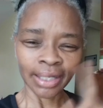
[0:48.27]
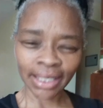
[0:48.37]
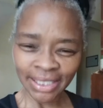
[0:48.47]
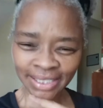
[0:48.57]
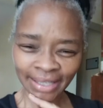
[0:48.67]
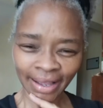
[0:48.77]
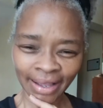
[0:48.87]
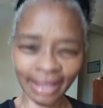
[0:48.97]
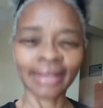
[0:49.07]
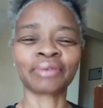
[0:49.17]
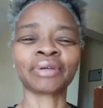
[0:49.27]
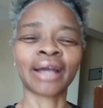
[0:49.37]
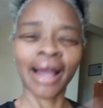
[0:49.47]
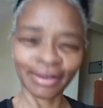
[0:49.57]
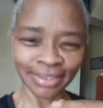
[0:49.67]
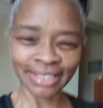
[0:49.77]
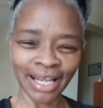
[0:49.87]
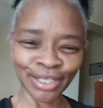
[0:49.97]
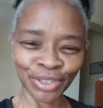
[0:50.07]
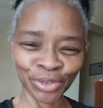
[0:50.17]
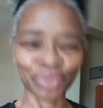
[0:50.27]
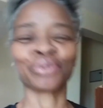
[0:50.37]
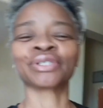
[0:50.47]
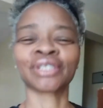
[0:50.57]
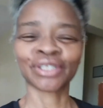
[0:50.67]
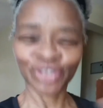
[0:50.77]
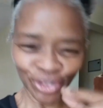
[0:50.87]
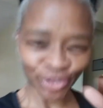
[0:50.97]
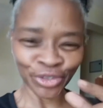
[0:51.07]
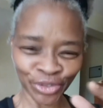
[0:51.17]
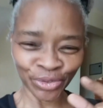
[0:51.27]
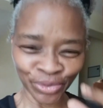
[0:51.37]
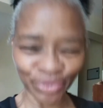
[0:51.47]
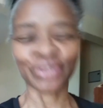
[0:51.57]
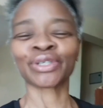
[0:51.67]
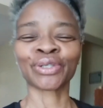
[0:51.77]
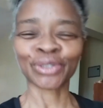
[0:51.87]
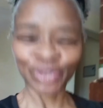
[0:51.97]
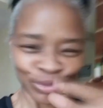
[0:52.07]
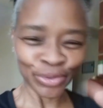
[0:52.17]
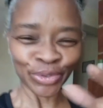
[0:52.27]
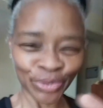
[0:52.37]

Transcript: inside, outside shoes, church shoes, school